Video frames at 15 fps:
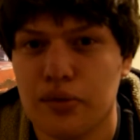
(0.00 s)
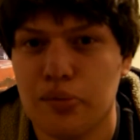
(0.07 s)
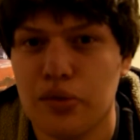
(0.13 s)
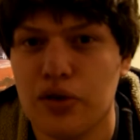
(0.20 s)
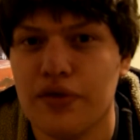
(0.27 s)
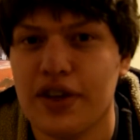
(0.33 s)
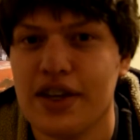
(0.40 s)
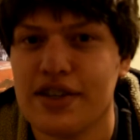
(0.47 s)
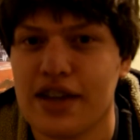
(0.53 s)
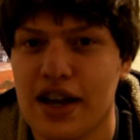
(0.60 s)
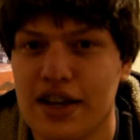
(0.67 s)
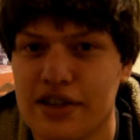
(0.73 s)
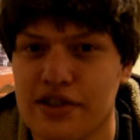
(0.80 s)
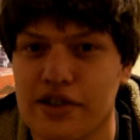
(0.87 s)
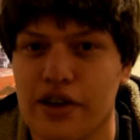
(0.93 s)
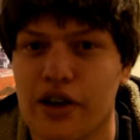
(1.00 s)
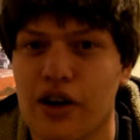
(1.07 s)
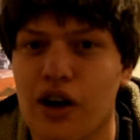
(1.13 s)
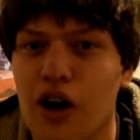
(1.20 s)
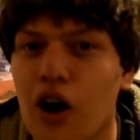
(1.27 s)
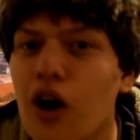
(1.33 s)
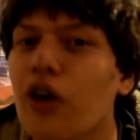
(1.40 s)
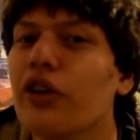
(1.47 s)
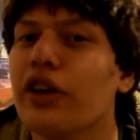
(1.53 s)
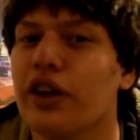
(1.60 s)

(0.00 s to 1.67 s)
movies I saw all